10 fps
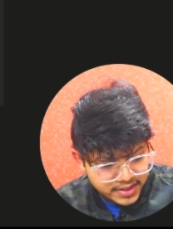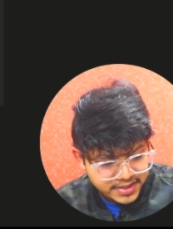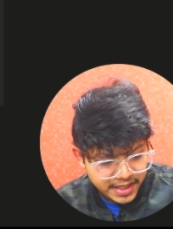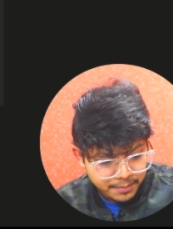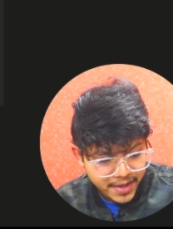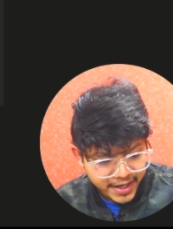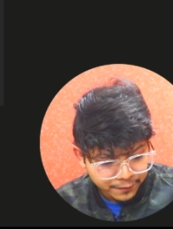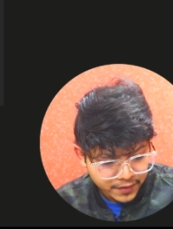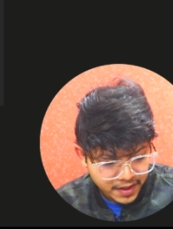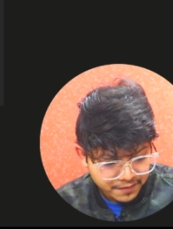same make
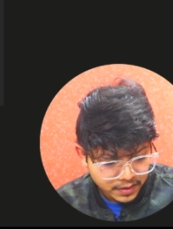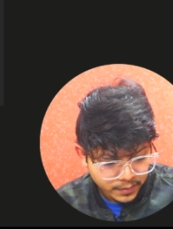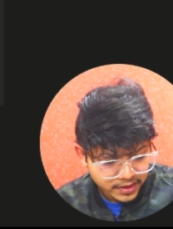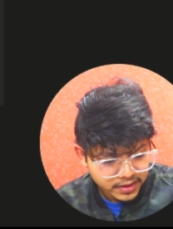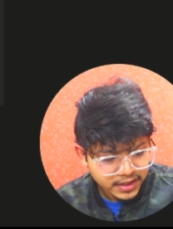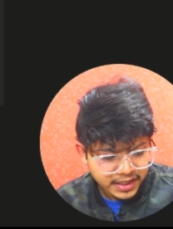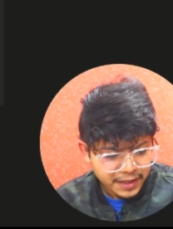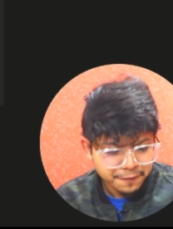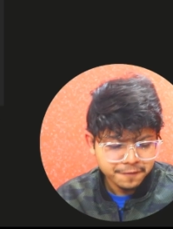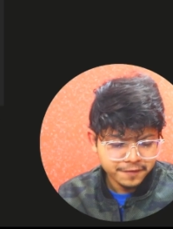it for everyone.
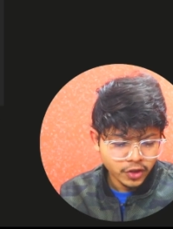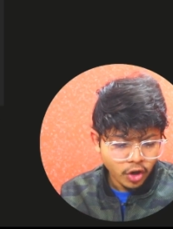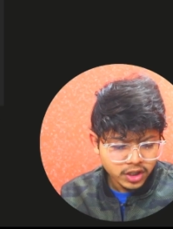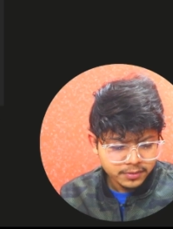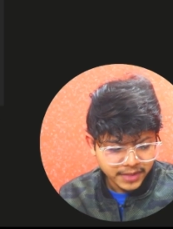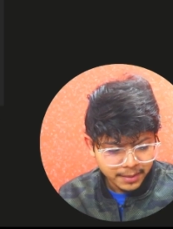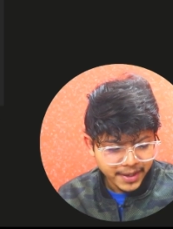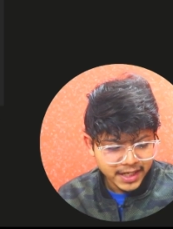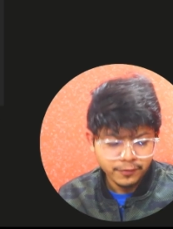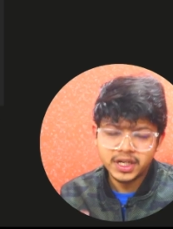If not, then
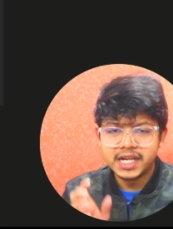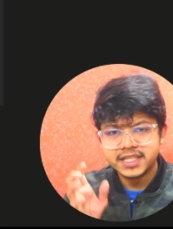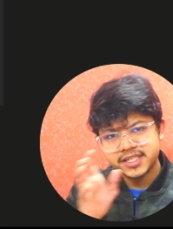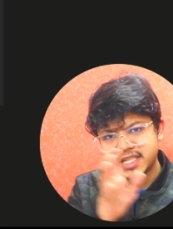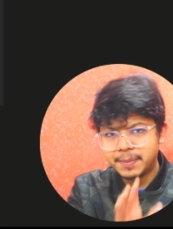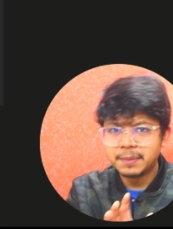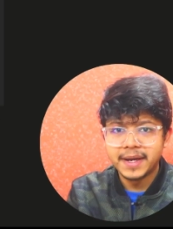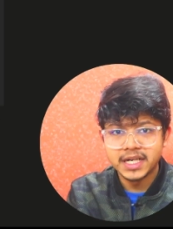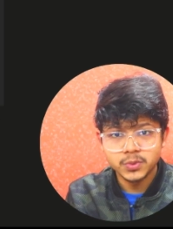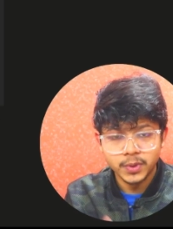by default, I'll just keep it
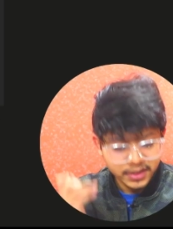minus 1.